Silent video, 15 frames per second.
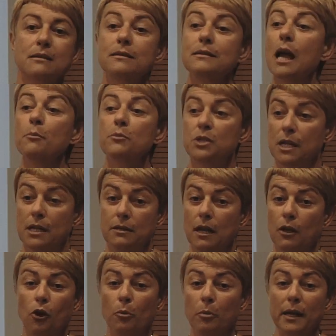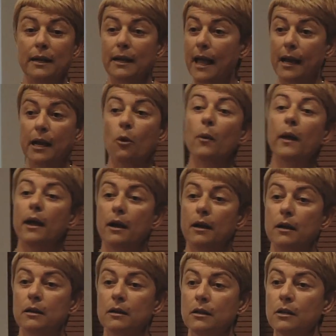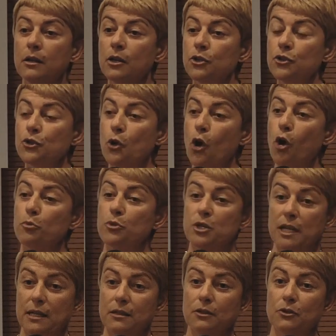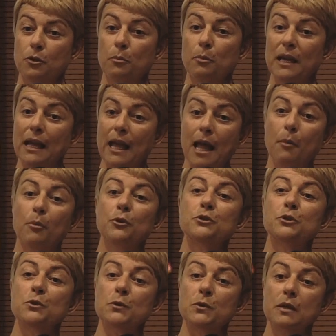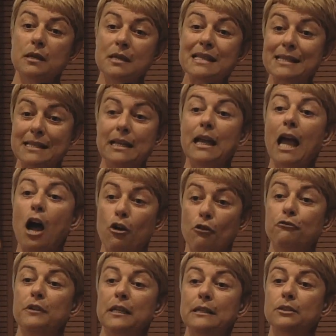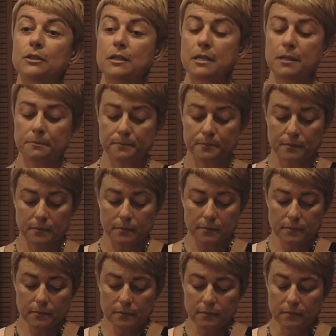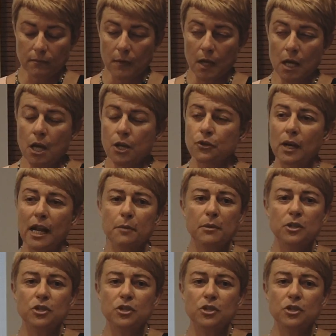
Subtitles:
subject and completely unaware to object, to be able to see our filters. So let me